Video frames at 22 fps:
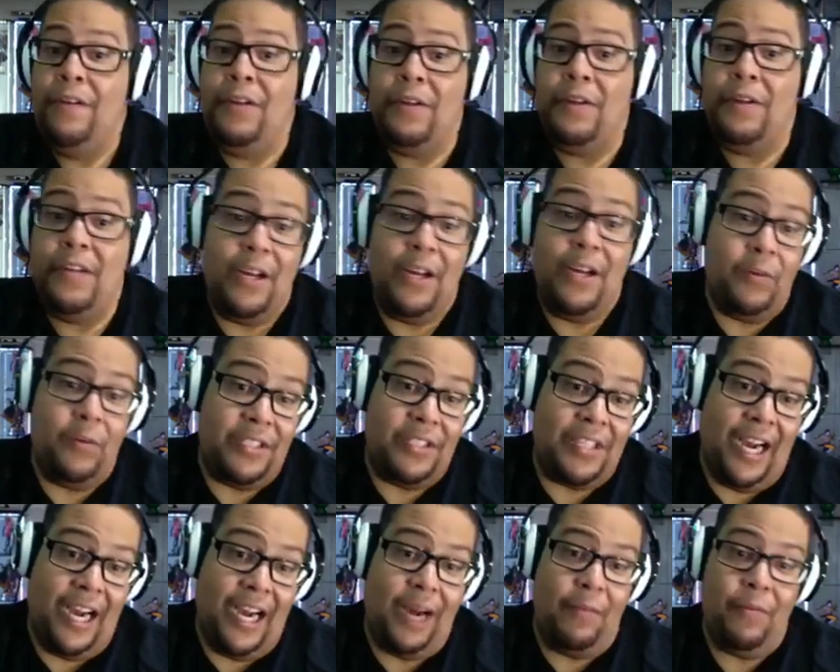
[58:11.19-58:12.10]
you deal with
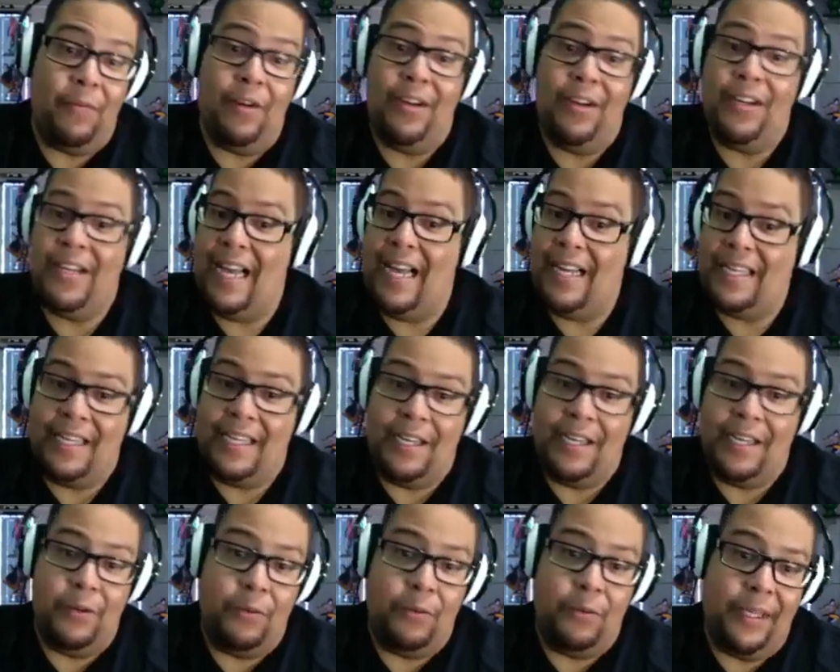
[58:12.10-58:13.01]
Jabba, you got to
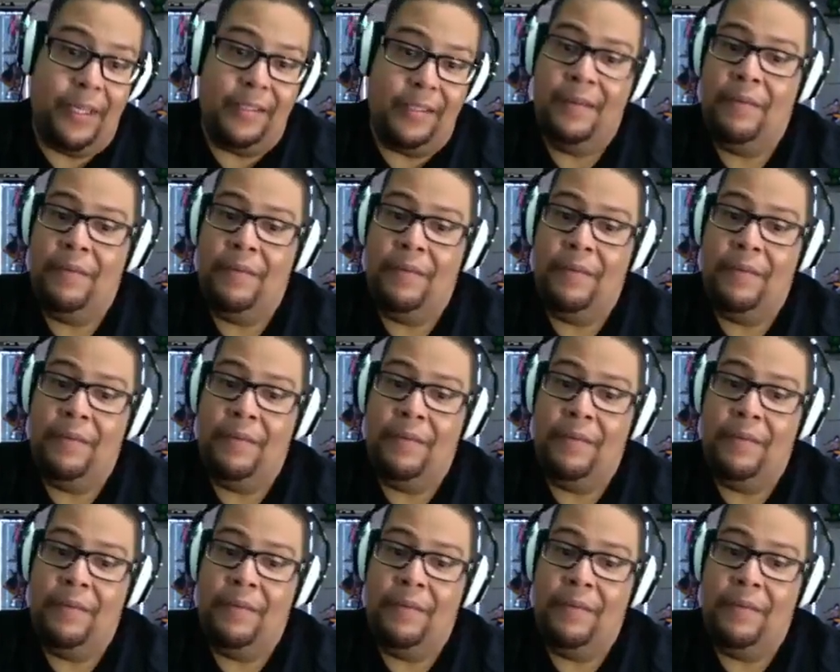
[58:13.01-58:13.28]
deal with